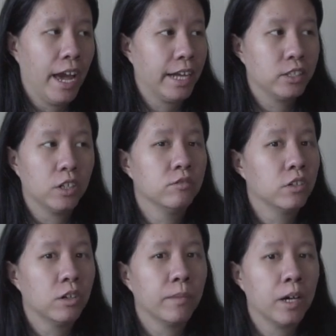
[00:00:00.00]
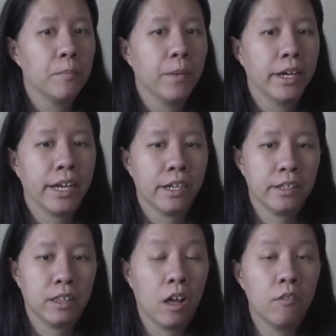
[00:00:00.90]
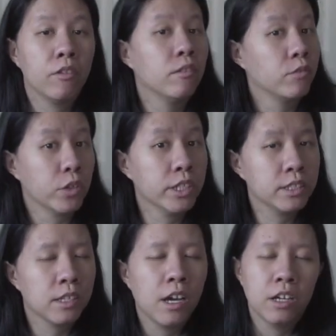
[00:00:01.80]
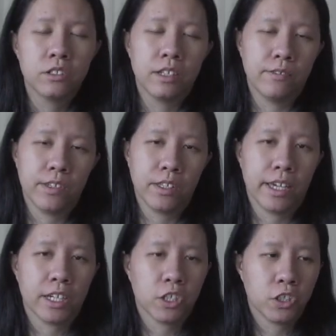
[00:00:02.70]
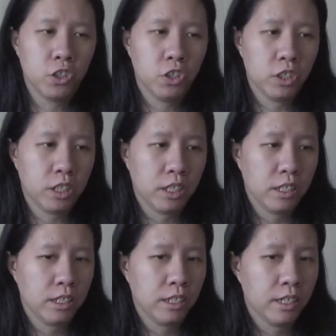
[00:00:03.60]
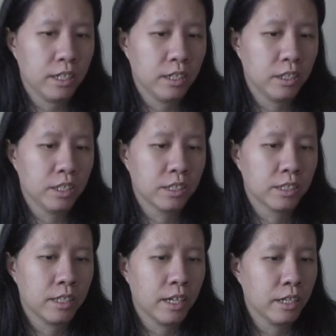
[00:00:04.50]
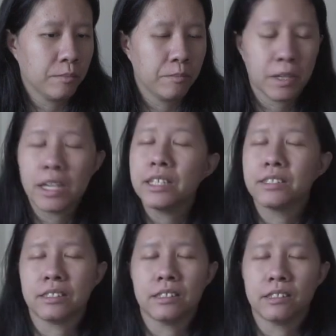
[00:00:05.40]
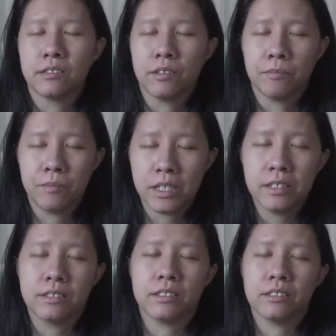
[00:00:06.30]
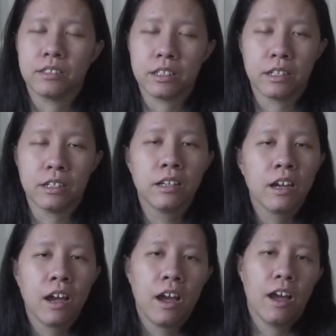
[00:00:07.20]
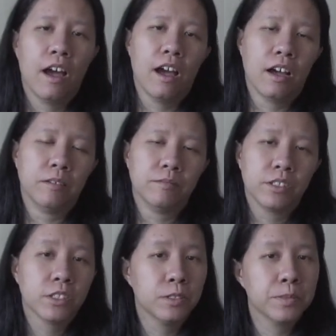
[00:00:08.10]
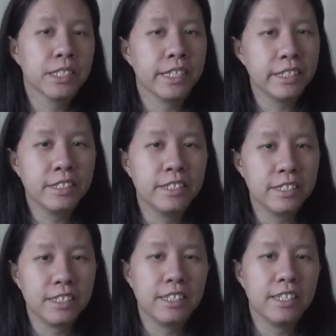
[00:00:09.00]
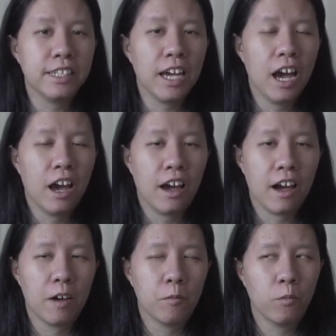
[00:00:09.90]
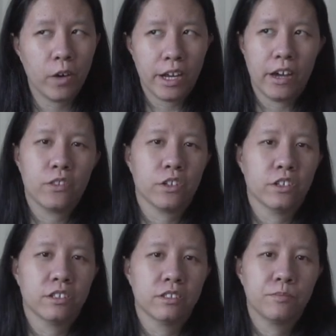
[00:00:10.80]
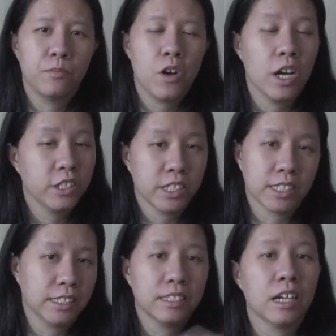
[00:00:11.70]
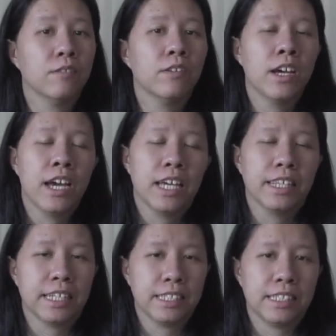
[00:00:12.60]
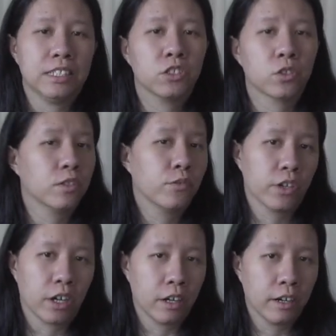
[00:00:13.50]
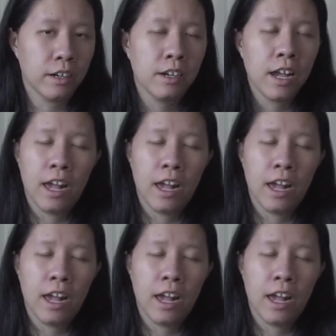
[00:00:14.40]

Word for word: I don't know about, but I love her voice. So I feel like she is an amazing, amazing singer. Um, so I'm excited to see um, what other projects and stuff that's in store for her.